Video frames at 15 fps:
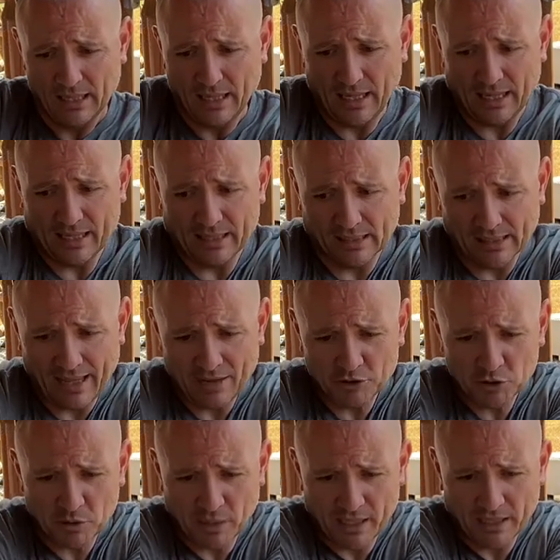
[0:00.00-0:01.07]
it
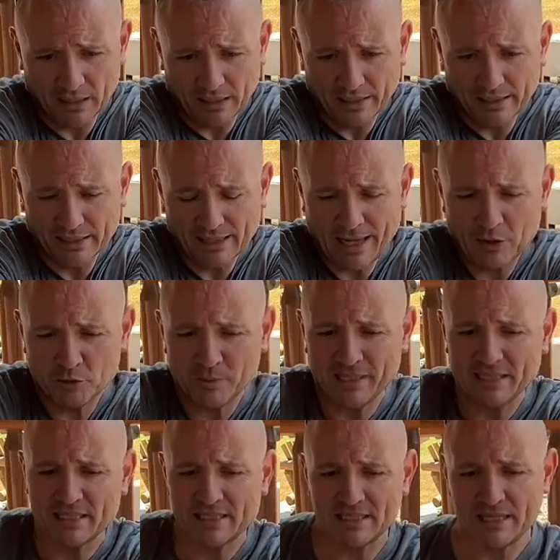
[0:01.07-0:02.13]
allowed me
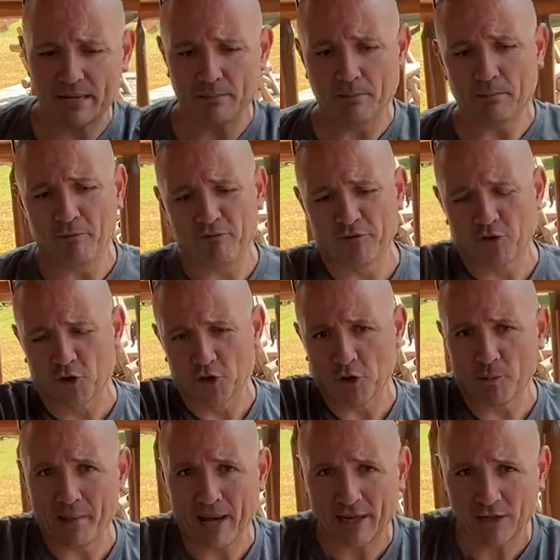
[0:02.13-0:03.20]
to sit further
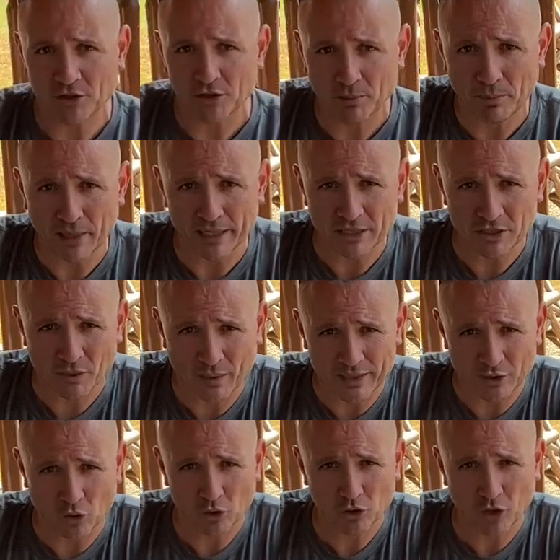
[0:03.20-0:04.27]
back on the bike, so I
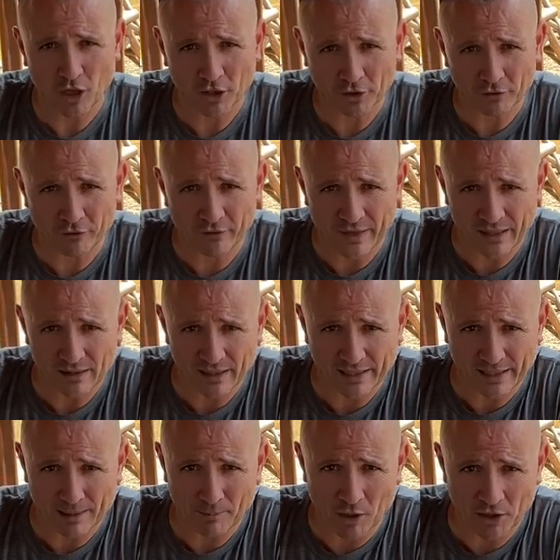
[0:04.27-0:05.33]
no longer feel
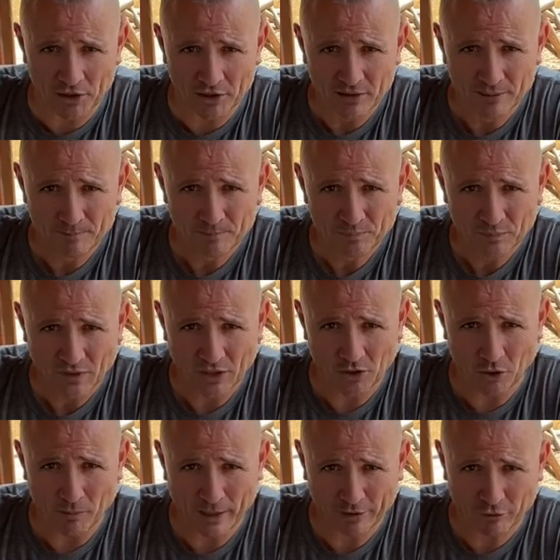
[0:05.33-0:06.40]
like I'm on,
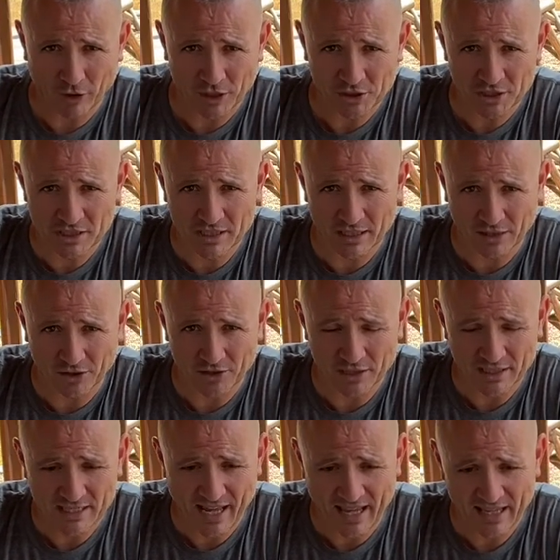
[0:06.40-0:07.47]
my crotch is sitting on the
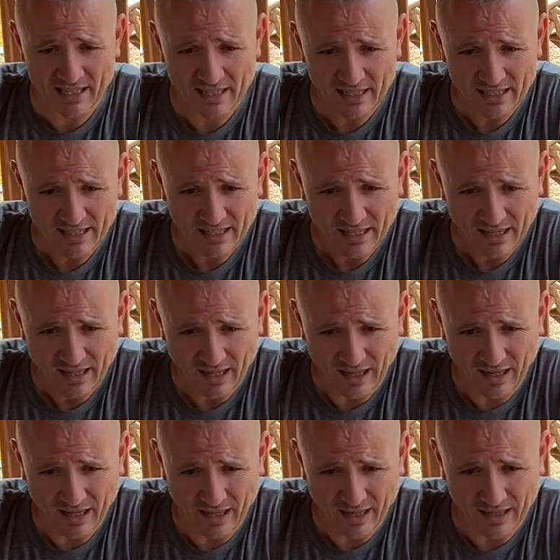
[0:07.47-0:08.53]
tank.
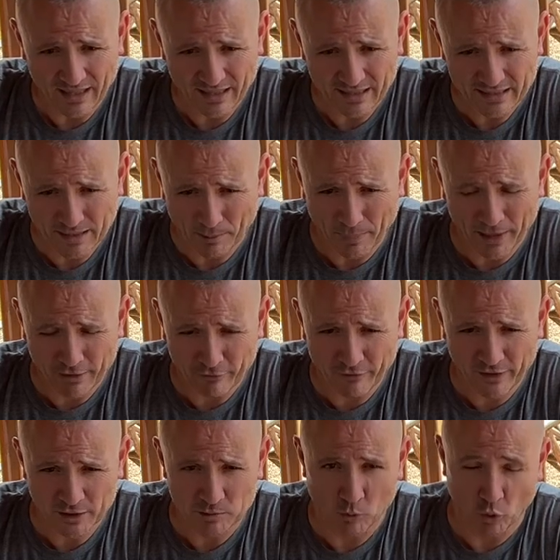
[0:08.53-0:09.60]
The bike
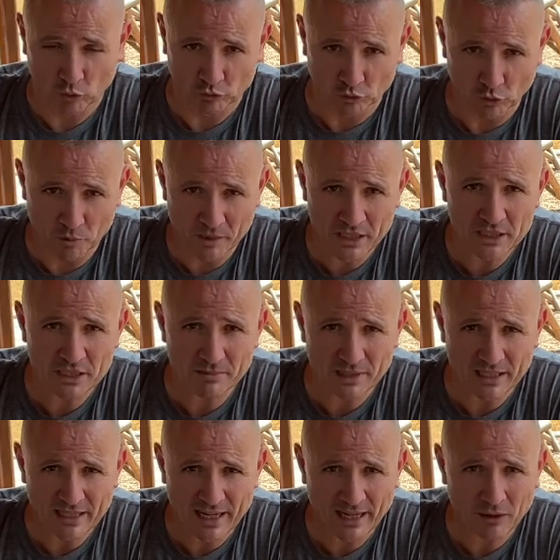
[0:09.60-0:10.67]
feels more roomy to me
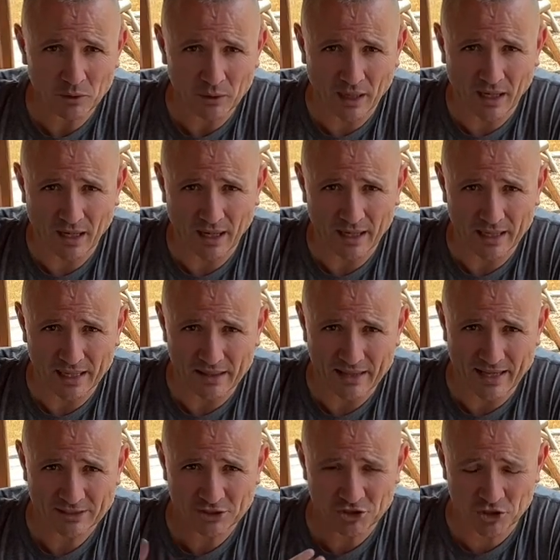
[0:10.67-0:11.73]
now, and
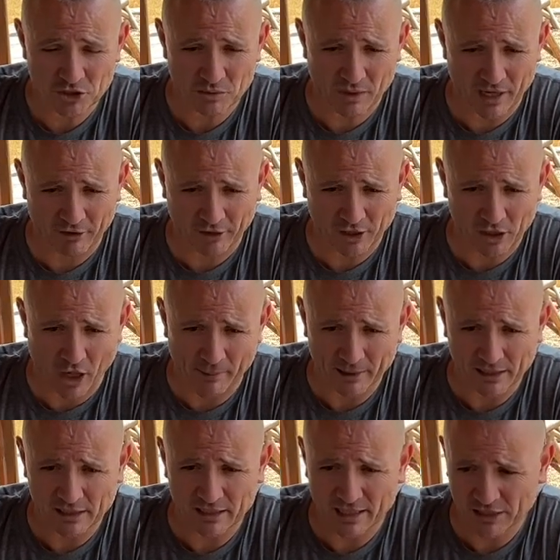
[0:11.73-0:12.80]
that's just
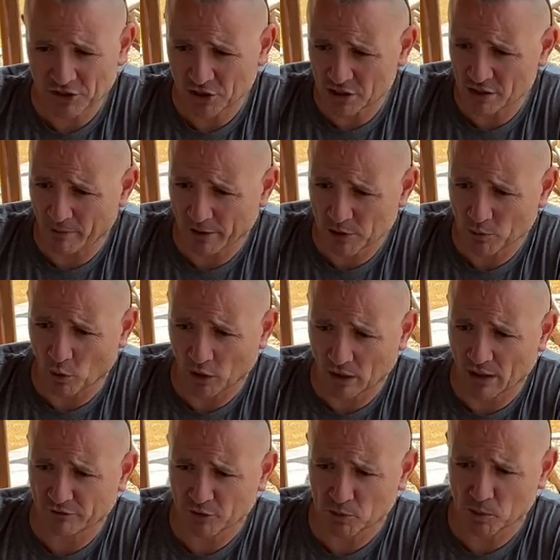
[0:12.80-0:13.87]
ergonomically, that's just a much more
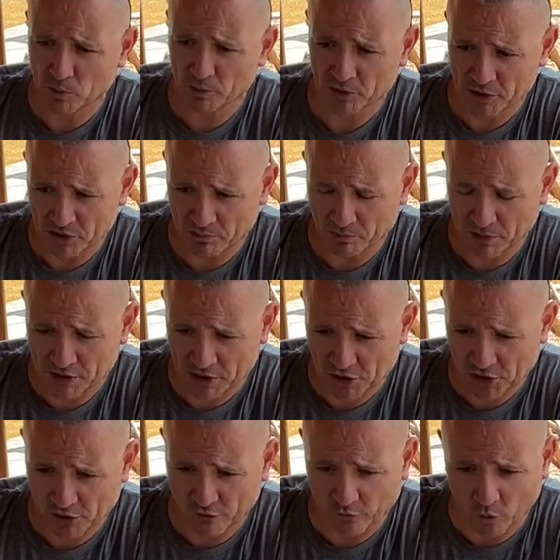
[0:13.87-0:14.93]
comfortable
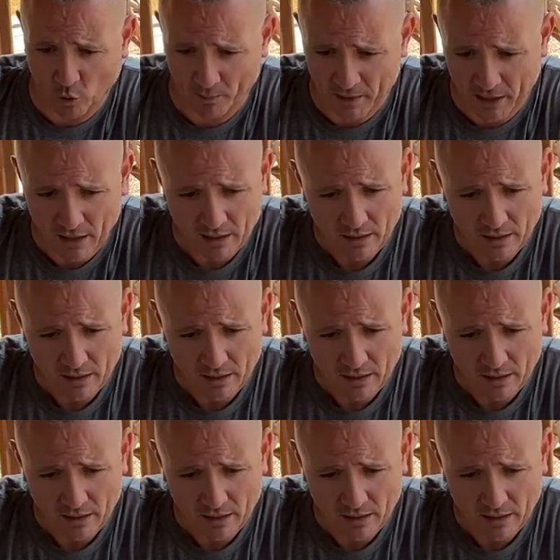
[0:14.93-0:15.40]
position for me.